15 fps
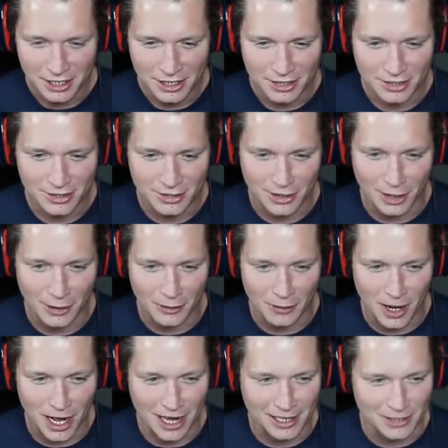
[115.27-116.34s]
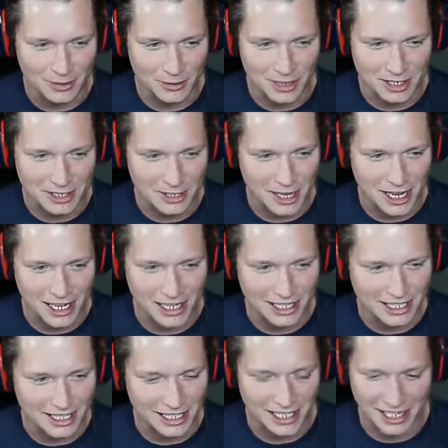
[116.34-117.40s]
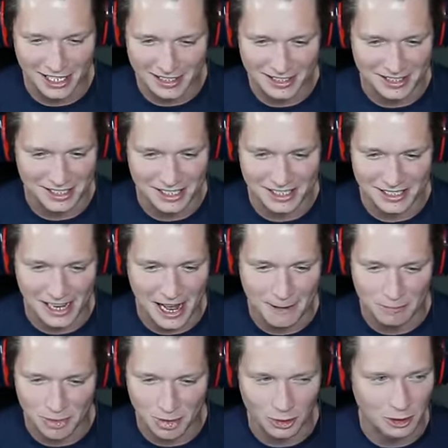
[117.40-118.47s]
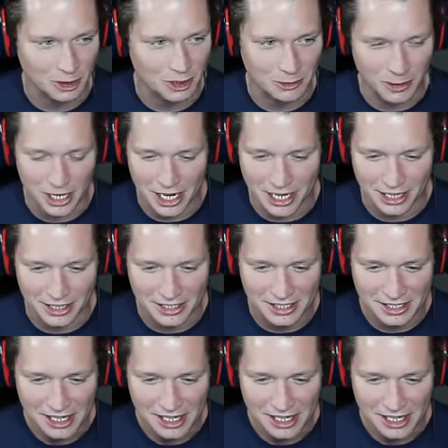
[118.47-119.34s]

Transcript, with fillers: So, uh, dude, this thing is, is absolutely ridiculous.